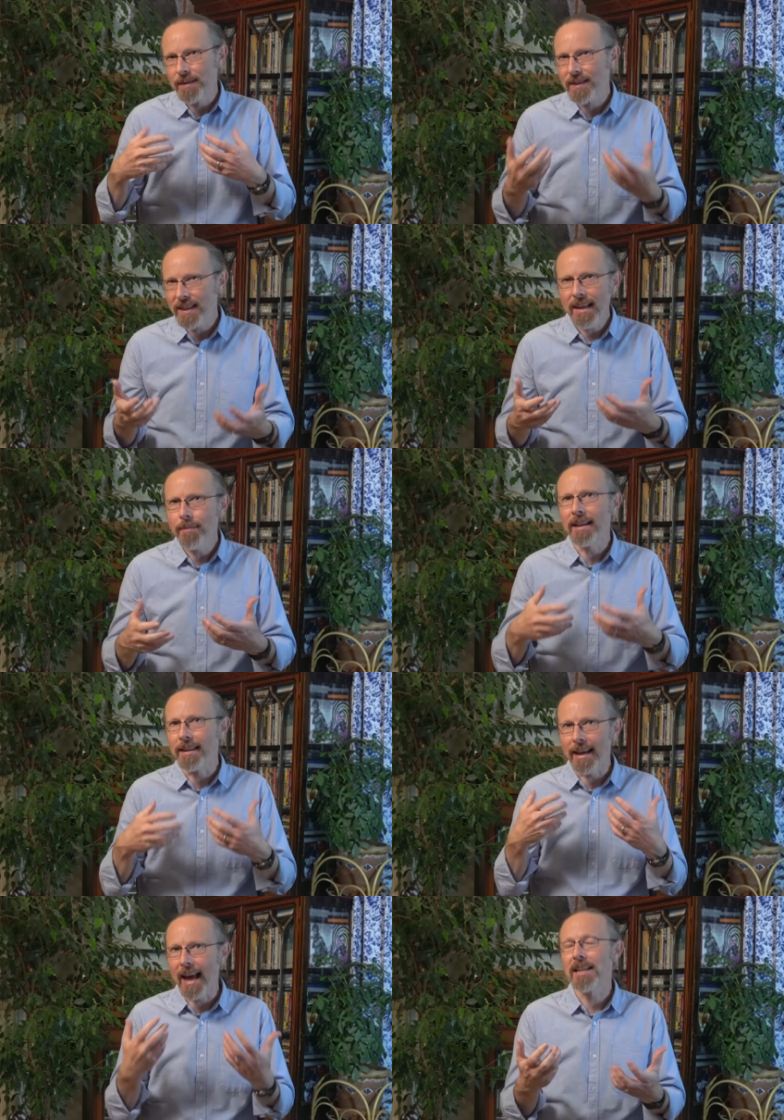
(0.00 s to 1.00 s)

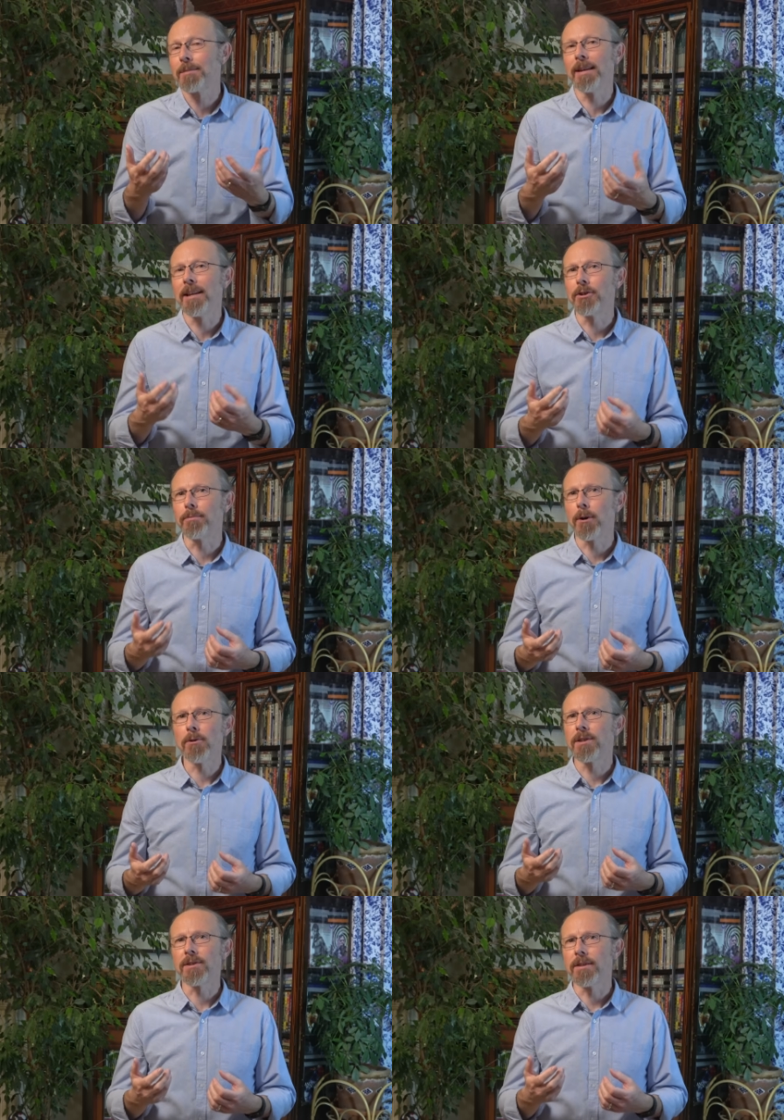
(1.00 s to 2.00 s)
seemingly exponential
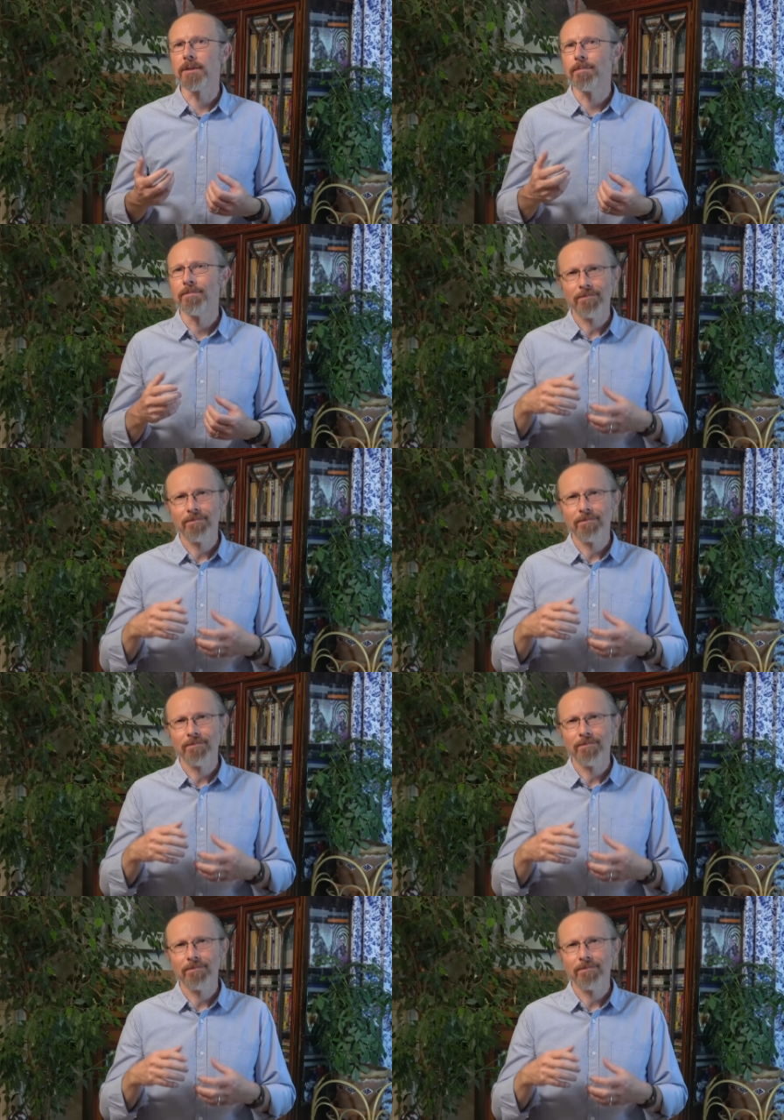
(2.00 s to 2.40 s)
processes